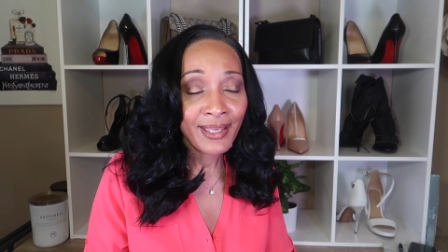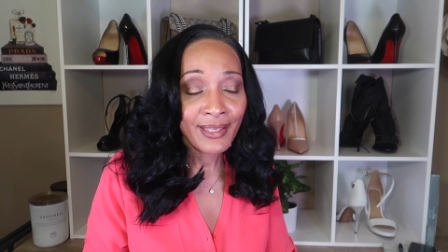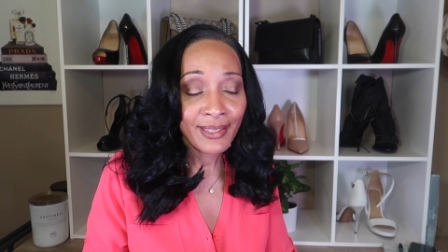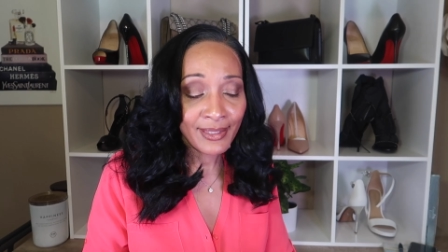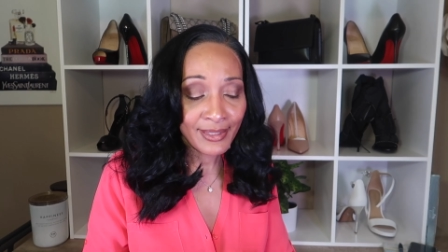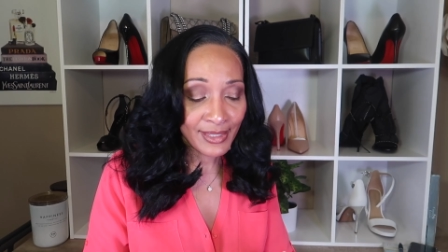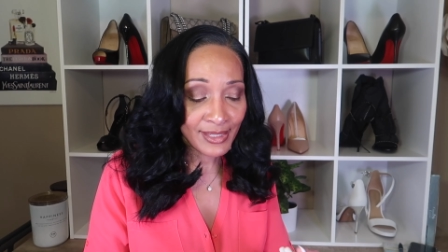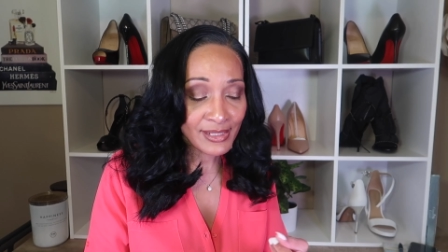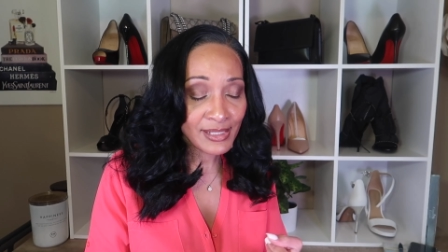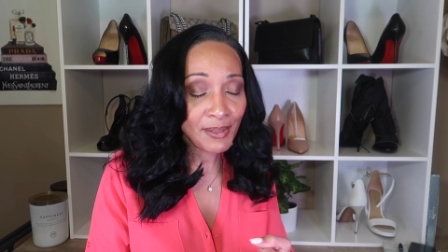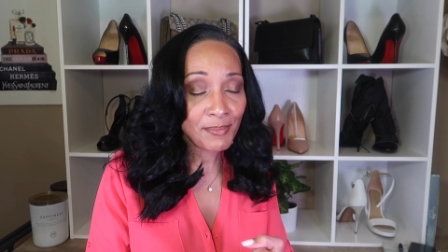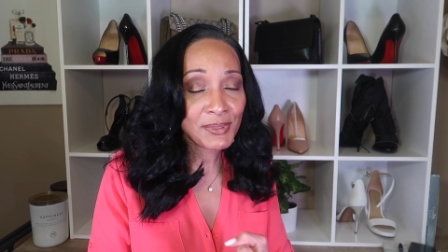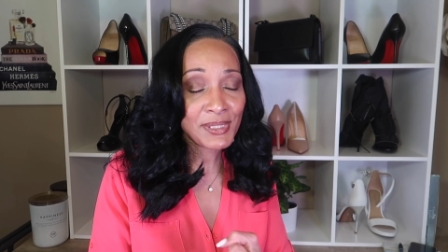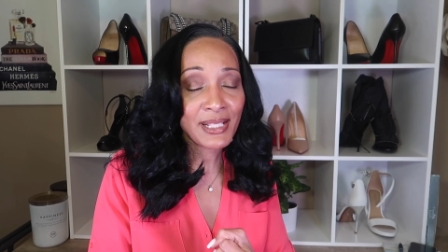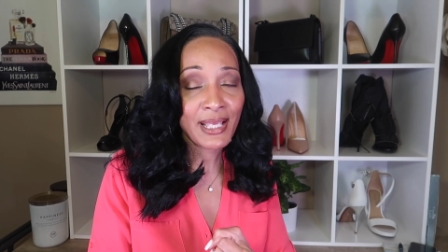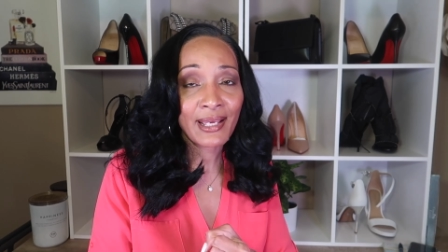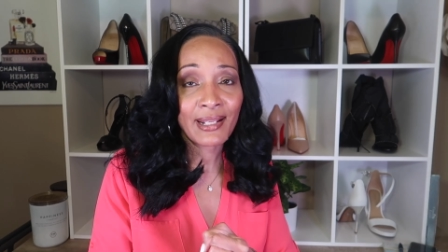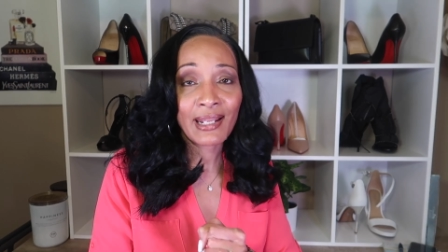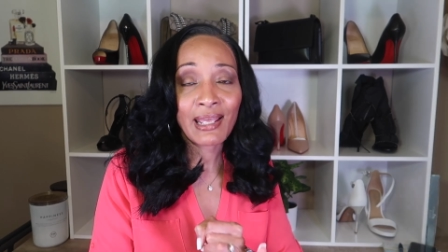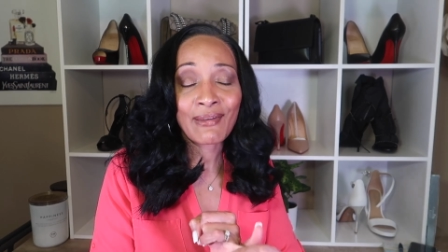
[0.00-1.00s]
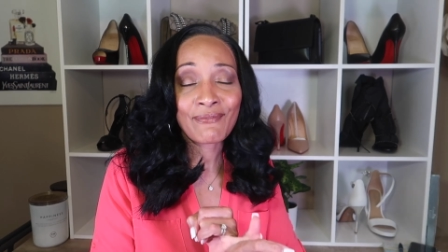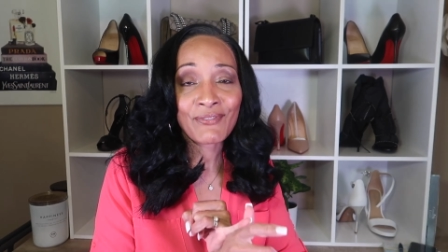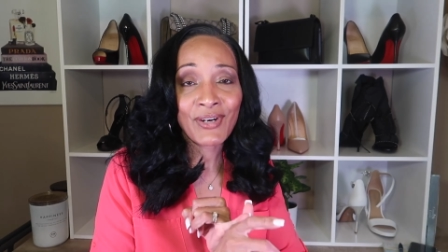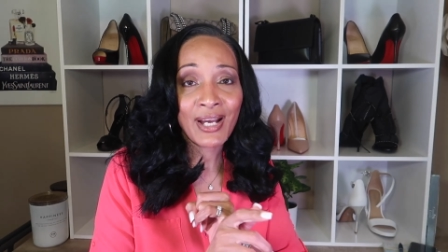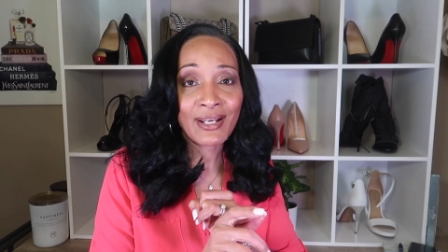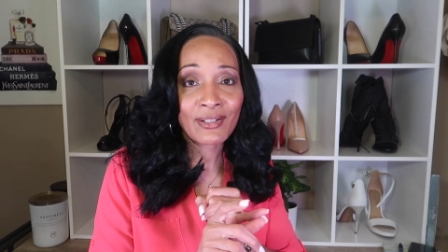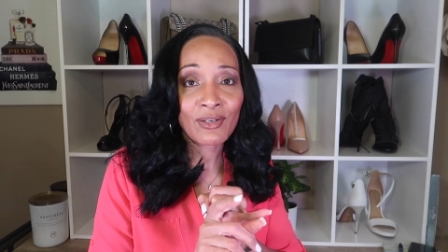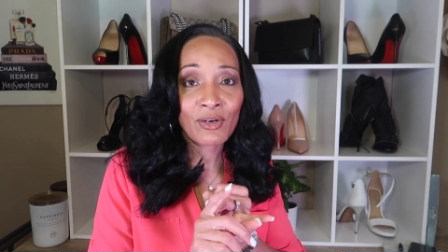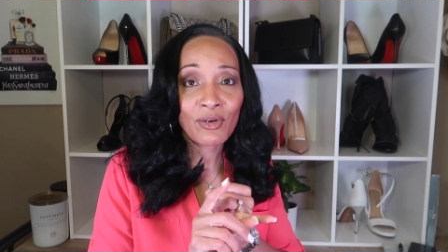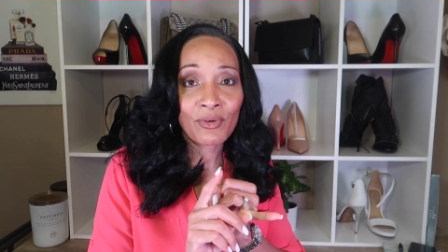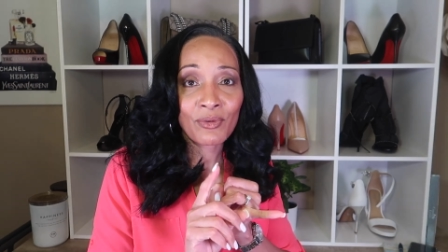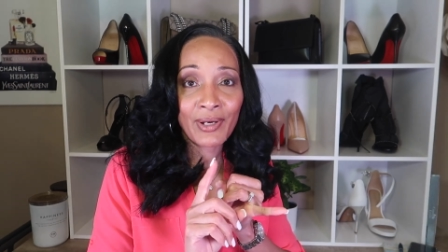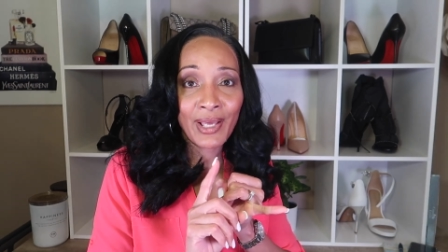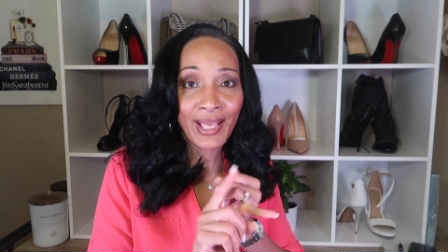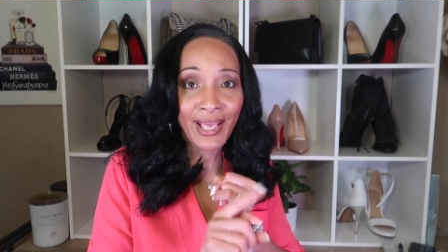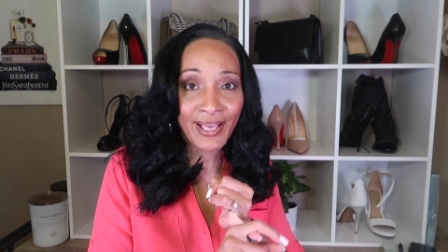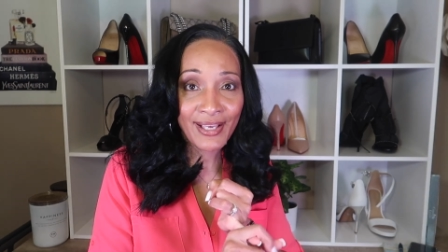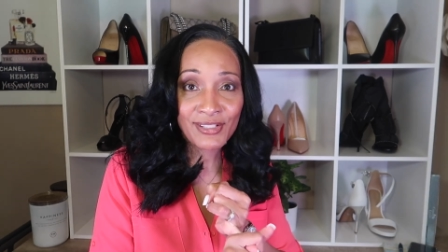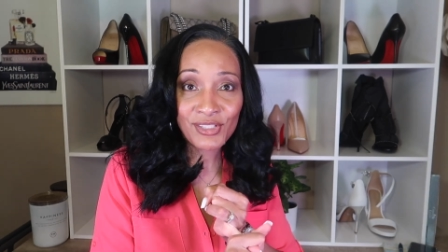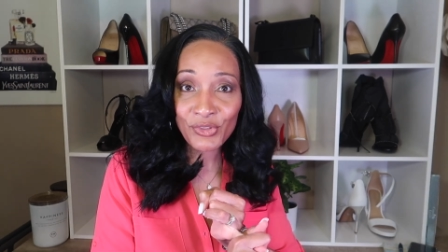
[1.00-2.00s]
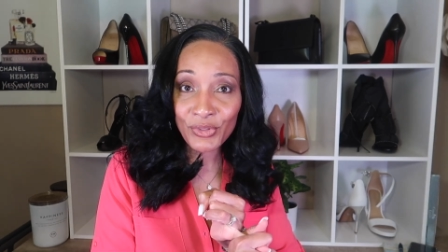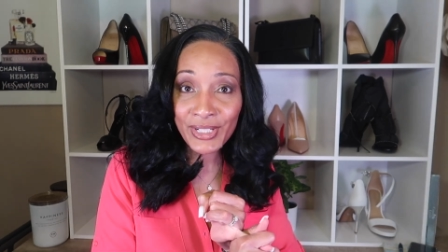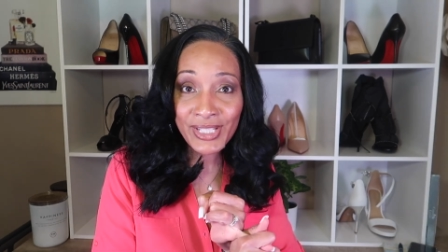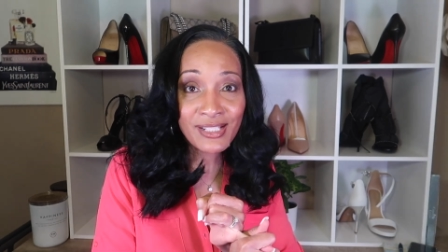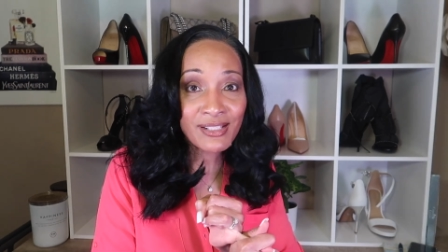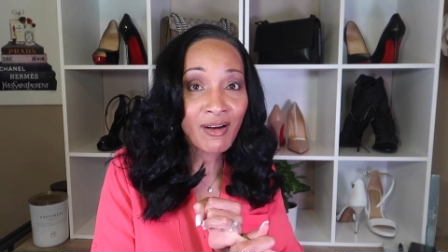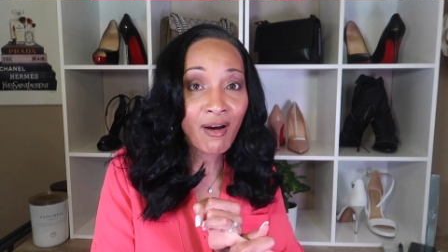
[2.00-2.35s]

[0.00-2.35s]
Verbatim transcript: He gets upset if I don't answer his